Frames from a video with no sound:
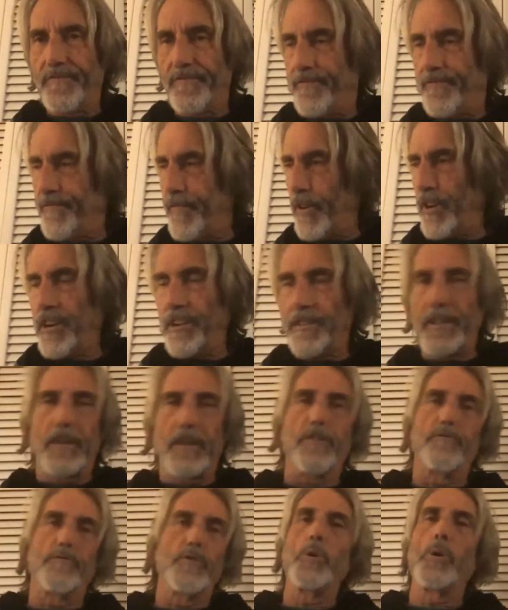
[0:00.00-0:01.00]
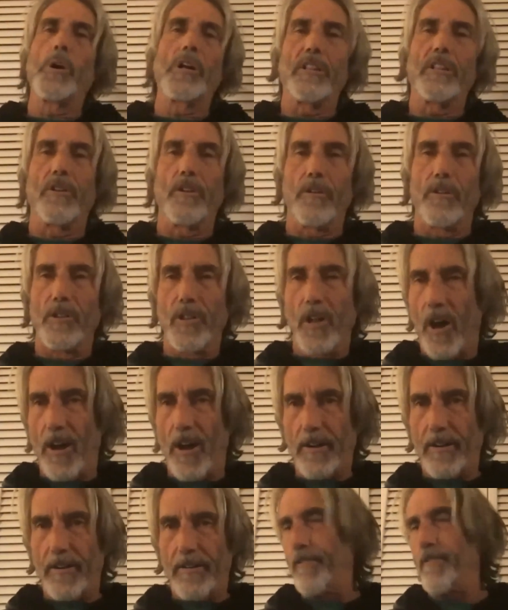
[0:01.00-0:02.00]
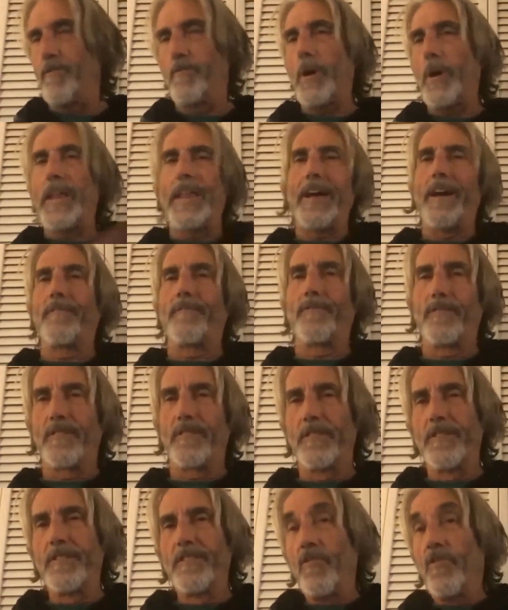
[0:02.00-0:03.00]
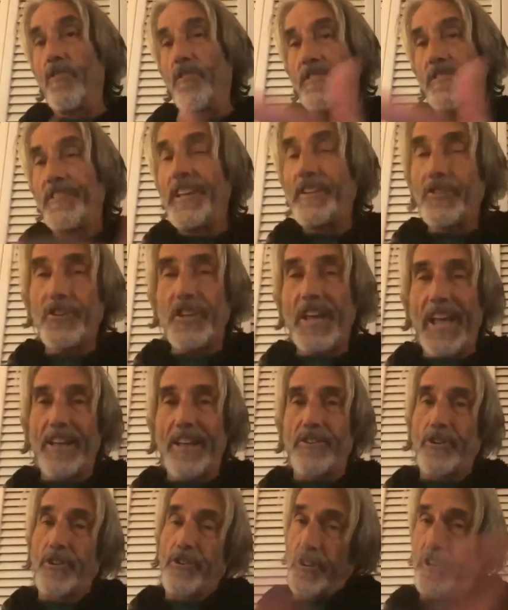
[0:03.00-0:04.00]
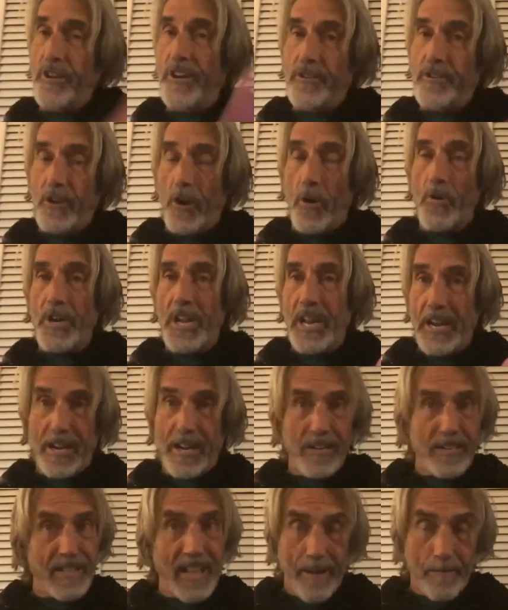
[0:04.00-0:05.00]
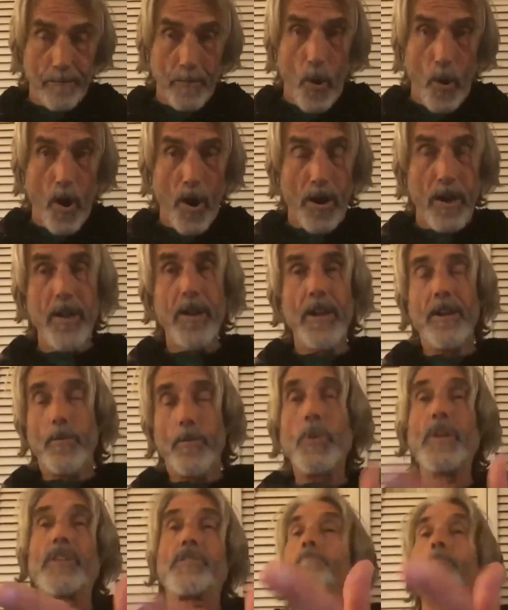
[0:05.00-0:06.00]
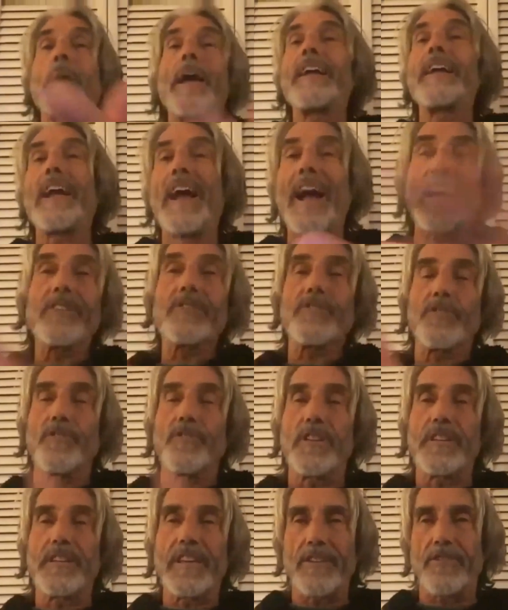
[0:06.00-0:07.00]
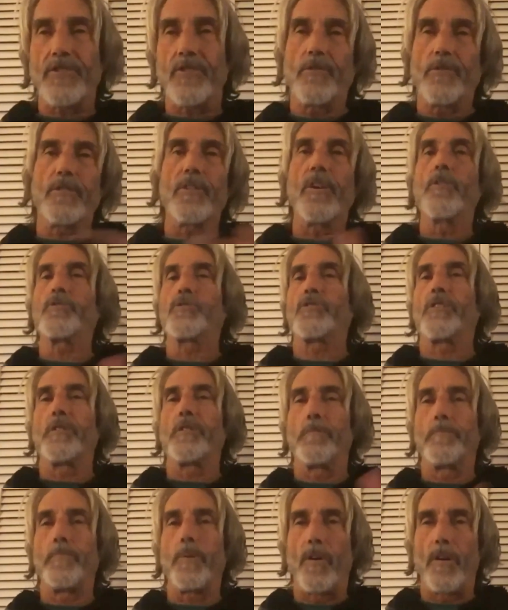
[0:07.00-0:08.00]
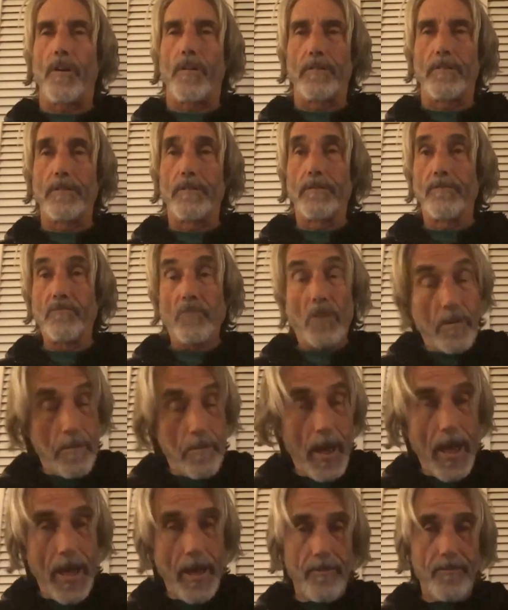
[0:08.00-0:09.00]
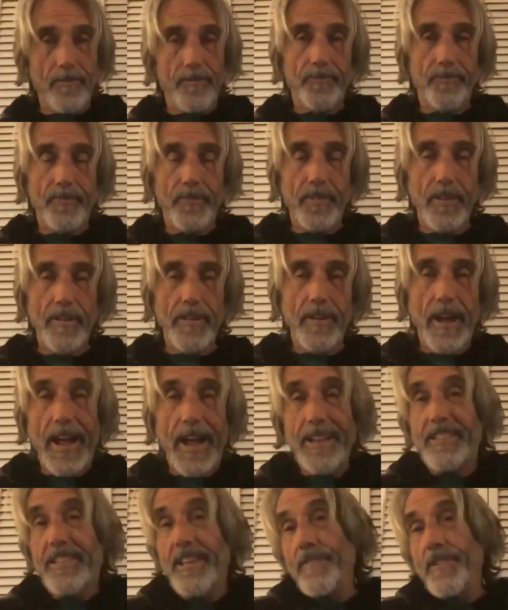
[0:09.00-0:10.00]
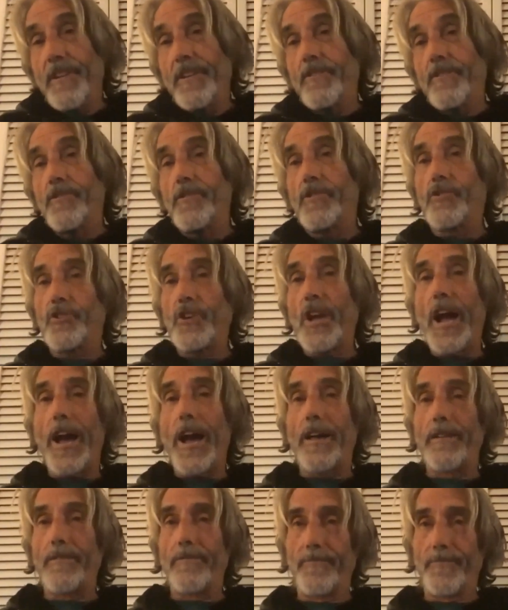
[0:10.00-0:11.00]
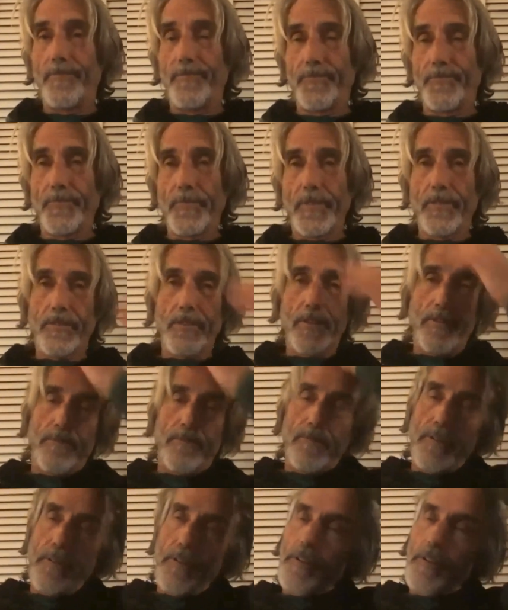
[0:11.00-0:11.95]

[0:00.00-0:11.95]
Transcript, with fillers: foot of the guru a little longer or whatever. Or in this case, you should have donated a lot more, which may actually get you closer to Paul. It may. I'd give it a good shot. So